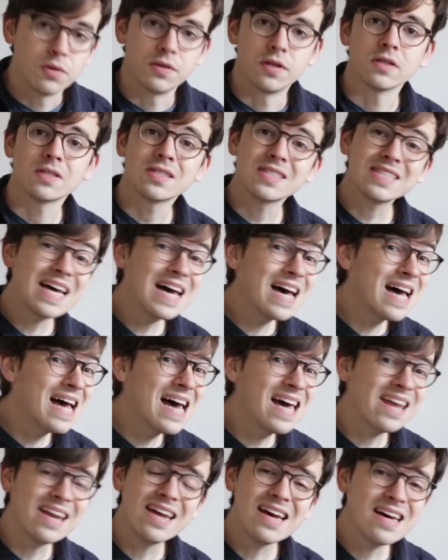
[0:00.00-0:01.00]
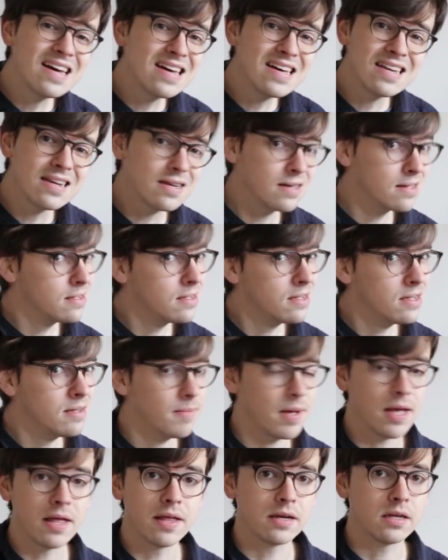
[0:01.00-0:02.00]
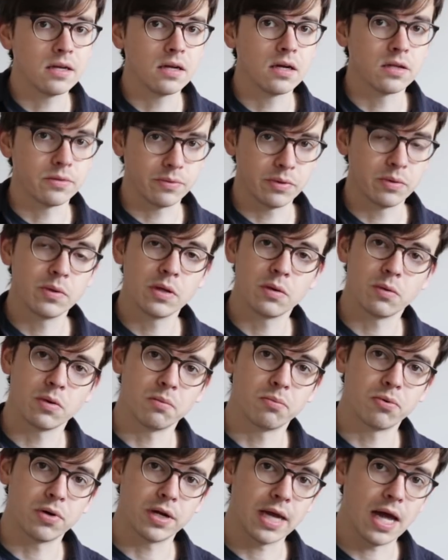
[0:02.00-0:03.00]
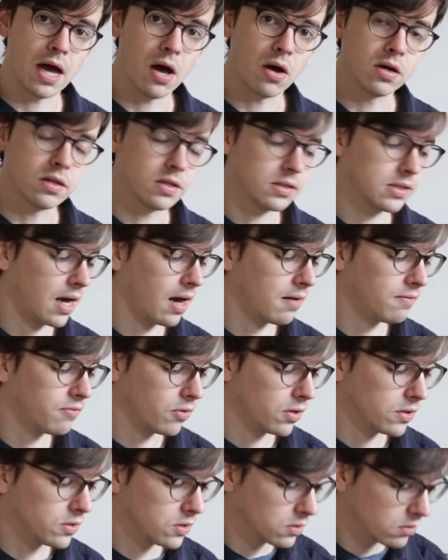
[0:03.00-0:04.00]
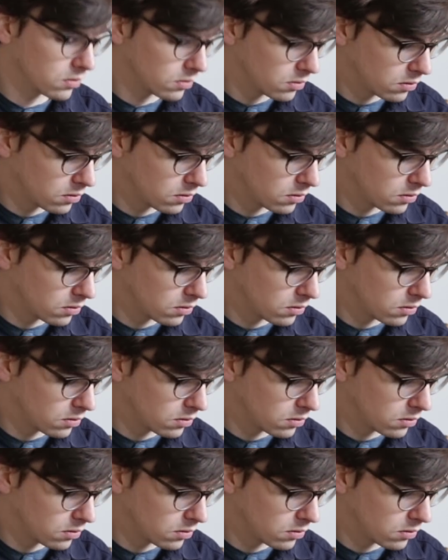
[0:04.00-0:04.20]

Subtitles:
With this da-da-da melody here that we really want to bring out in the top voice.